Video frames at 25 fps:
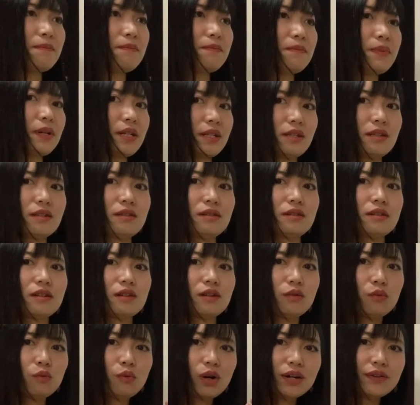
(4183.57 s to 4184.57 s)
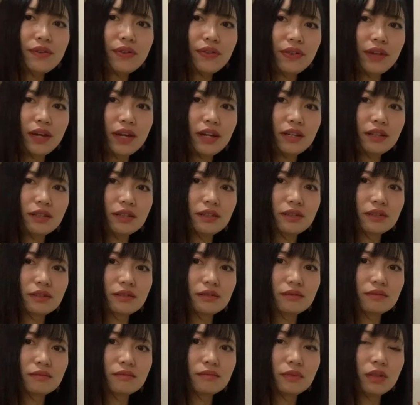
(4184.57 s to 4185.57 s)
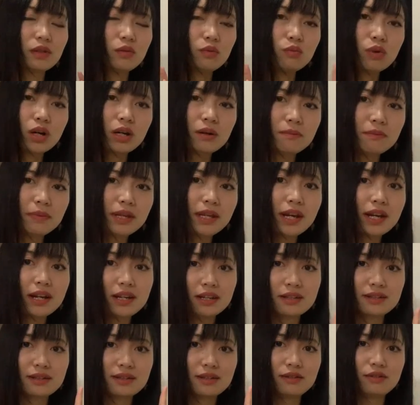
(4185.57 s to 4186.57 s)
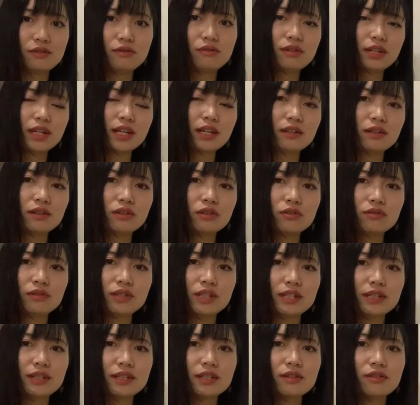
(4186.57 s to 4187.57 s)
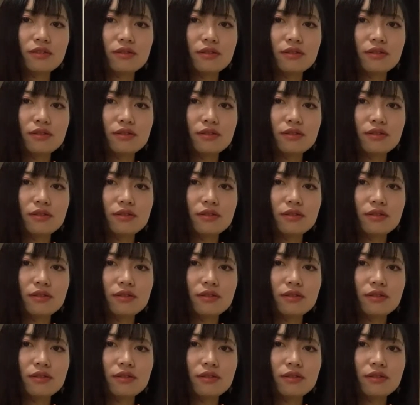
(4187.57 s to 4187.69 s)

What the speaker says: But one thing, 1 minute, you can do it.